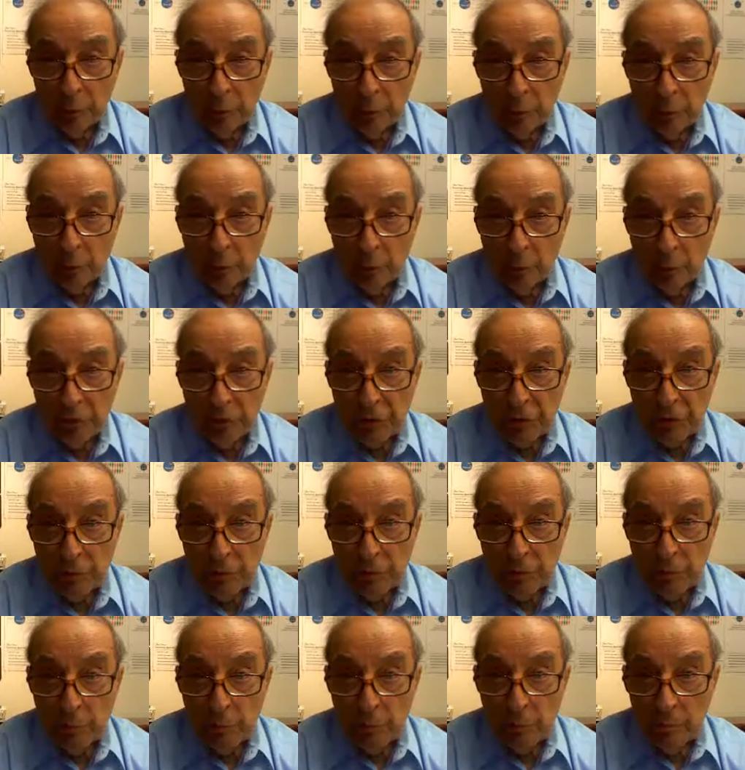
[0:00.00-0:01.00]
electronic
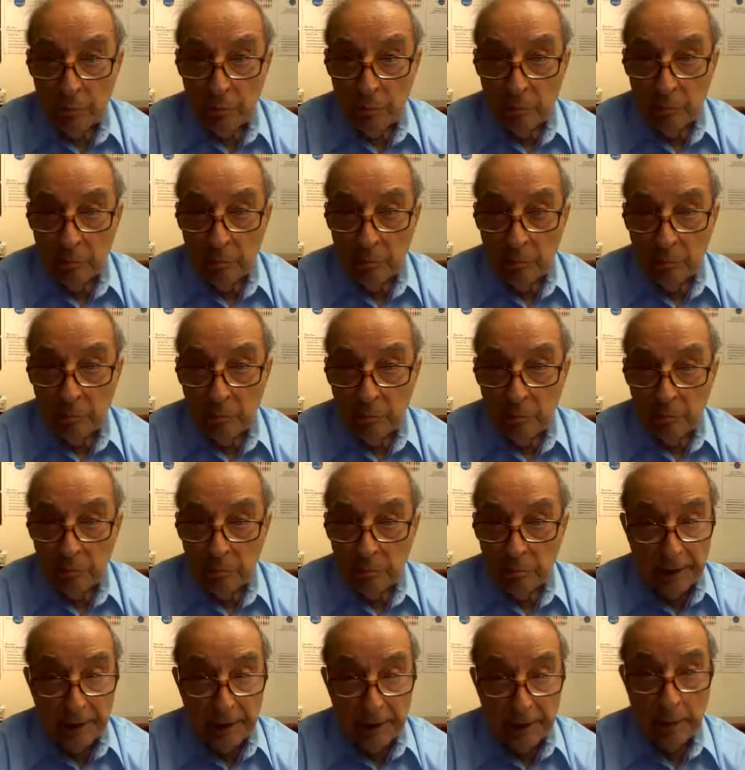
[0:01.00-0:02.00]
health record data,
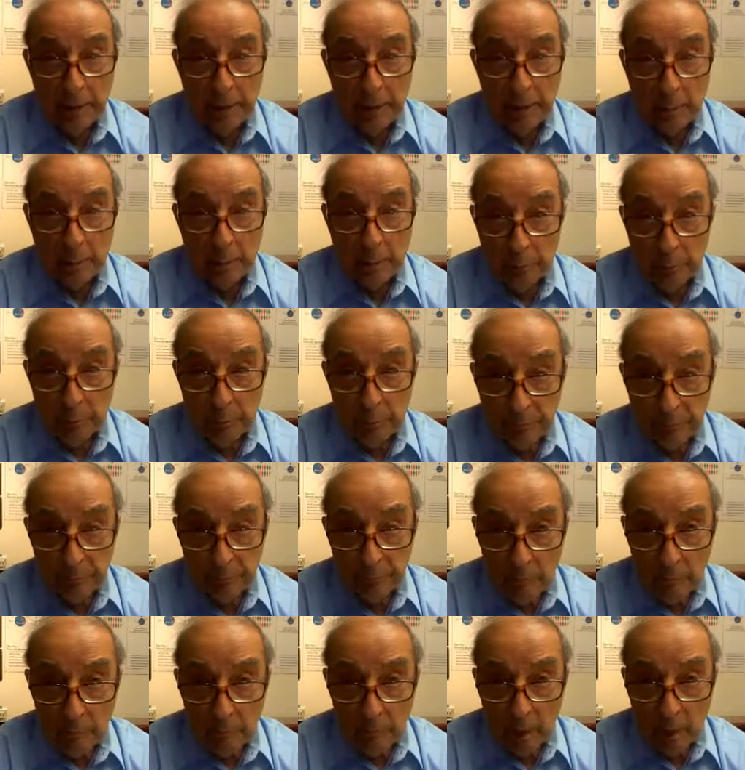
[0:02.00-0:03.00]
all
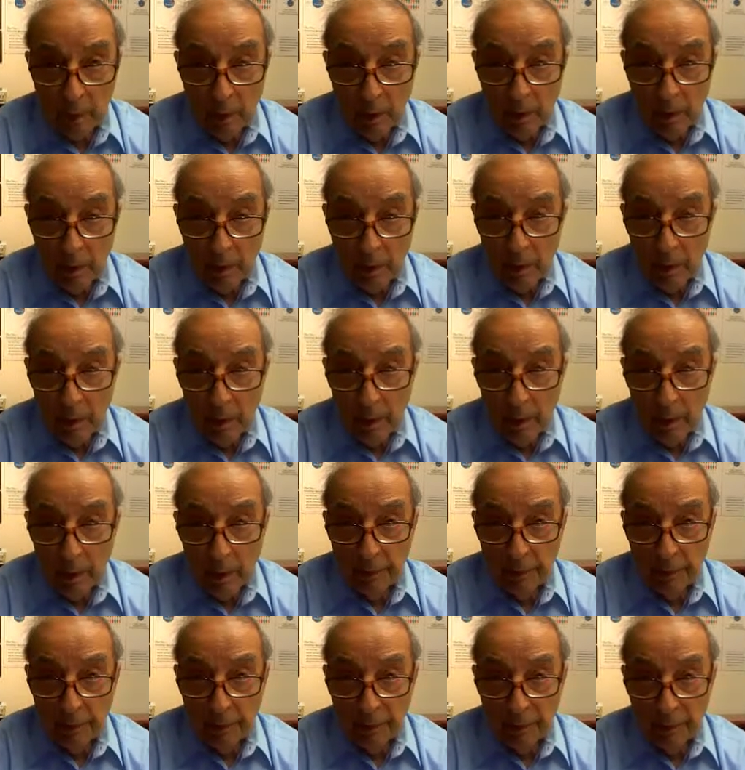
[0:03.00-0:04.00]
in
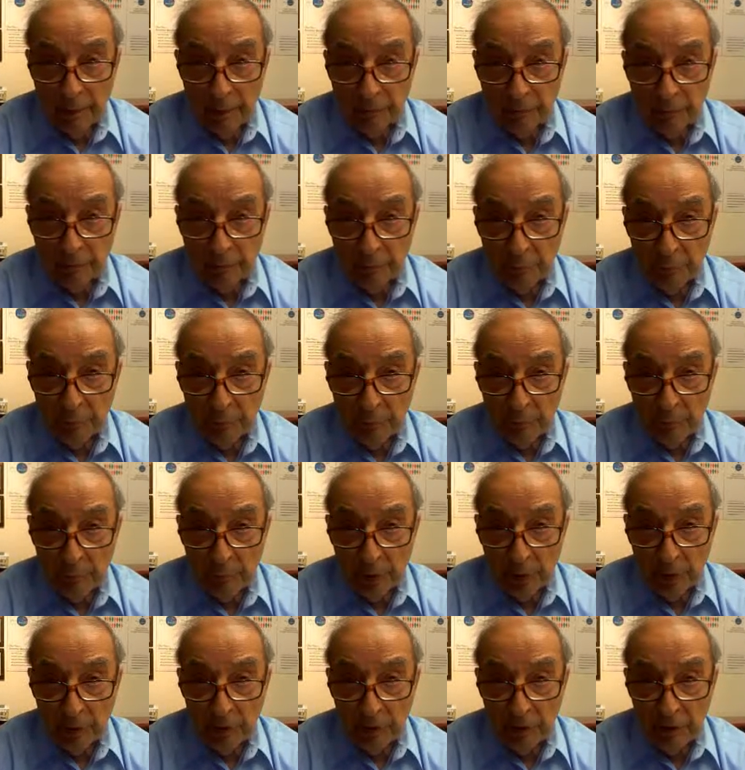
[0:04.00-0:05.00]
disparate
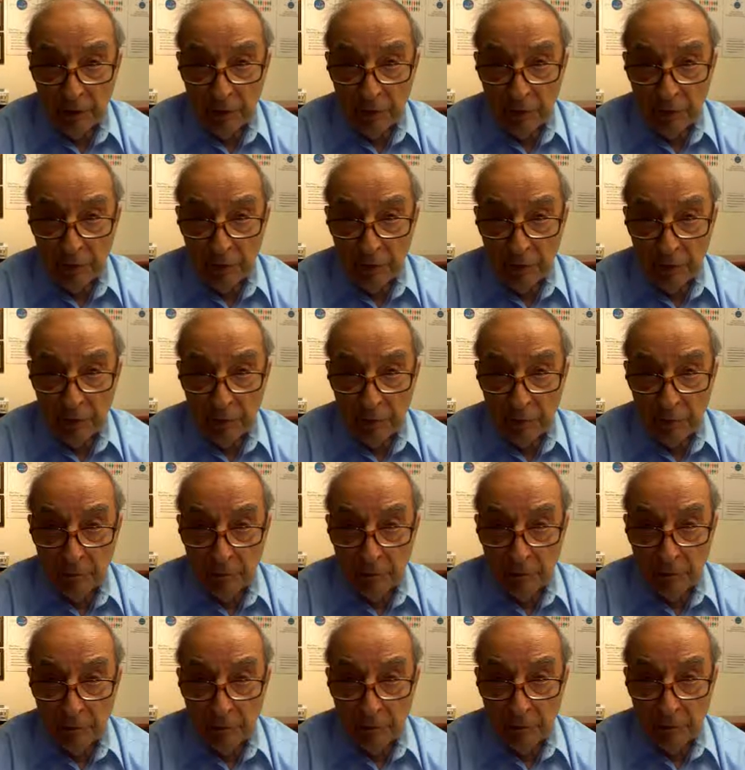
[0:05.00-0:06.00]
silos,
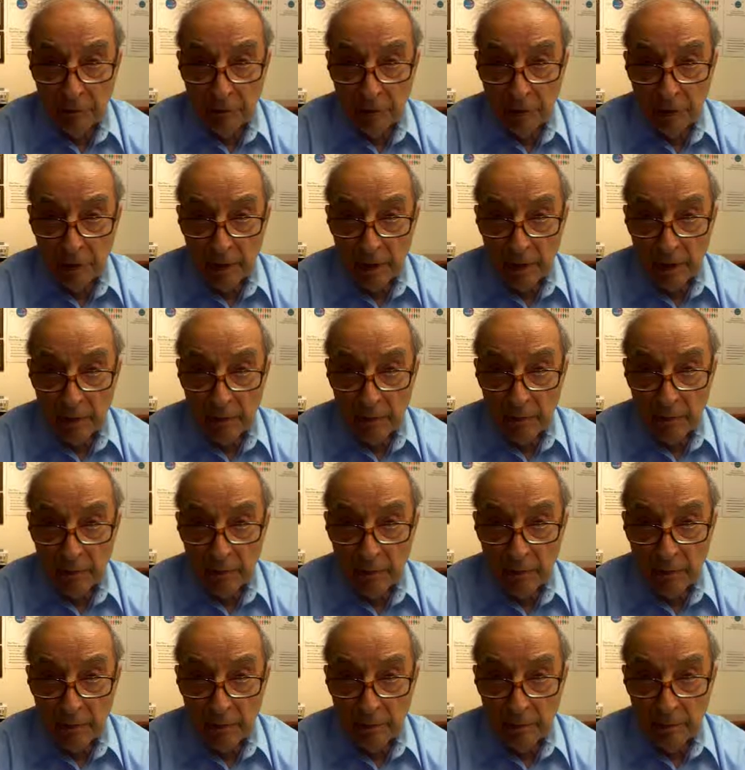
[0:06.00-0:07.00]
disjointed,
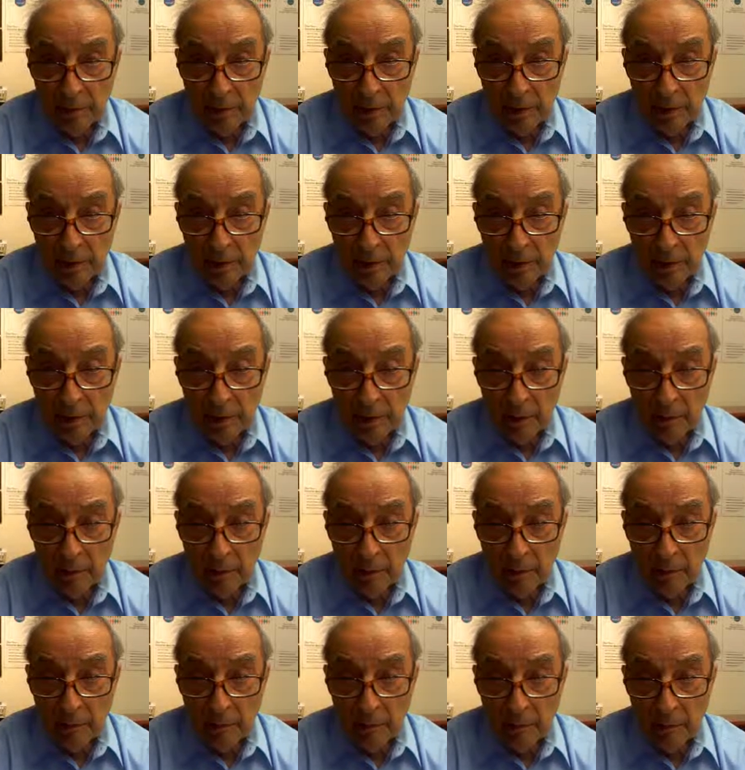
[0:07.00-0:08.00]
and not
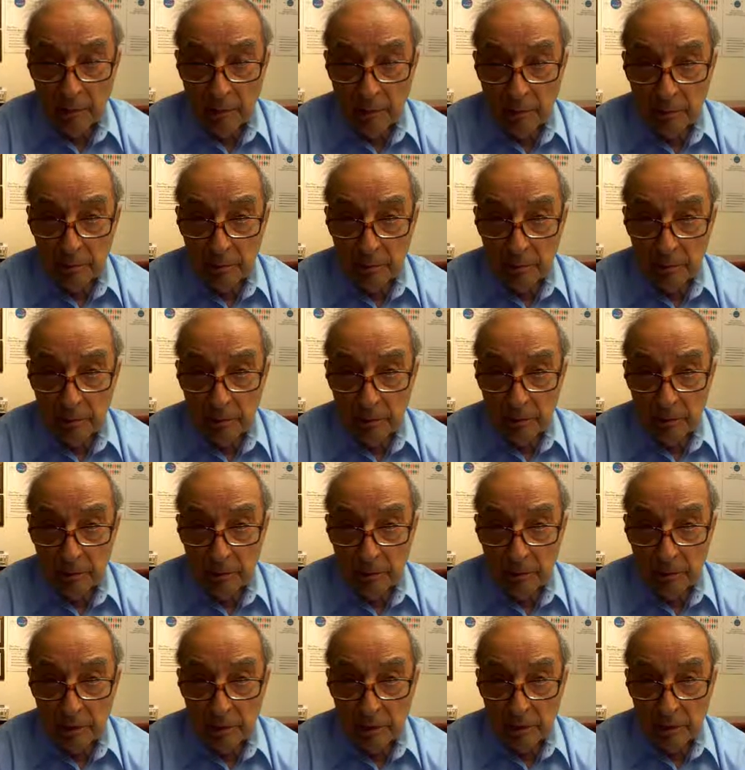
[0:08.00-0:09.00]
coordinated.
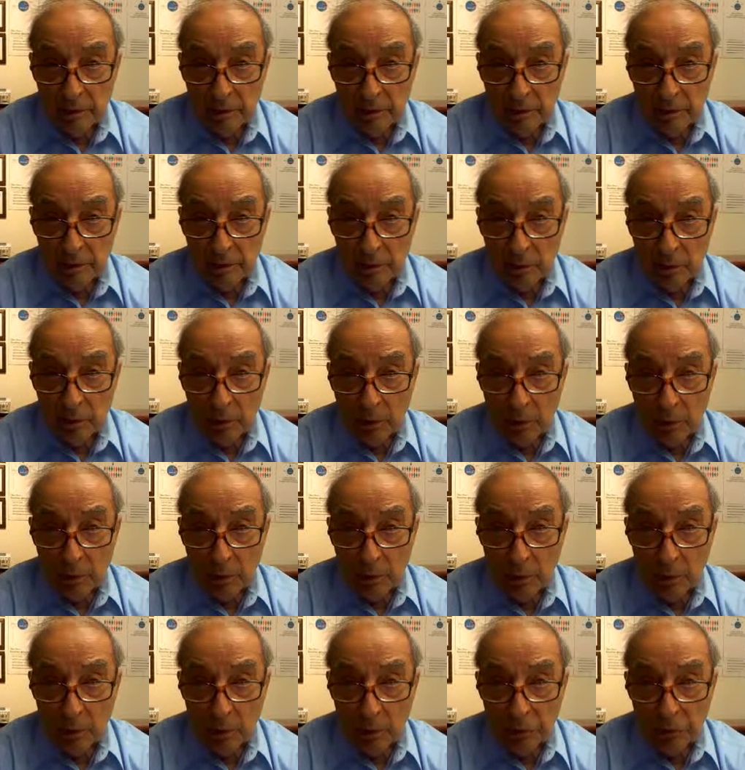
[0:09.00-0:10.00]
And the
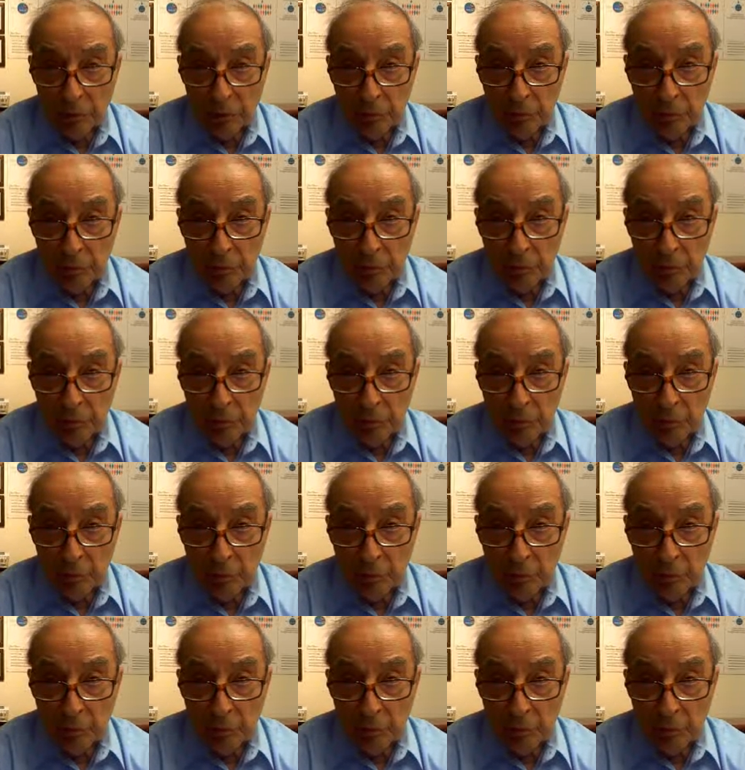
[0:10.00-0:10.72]
need to take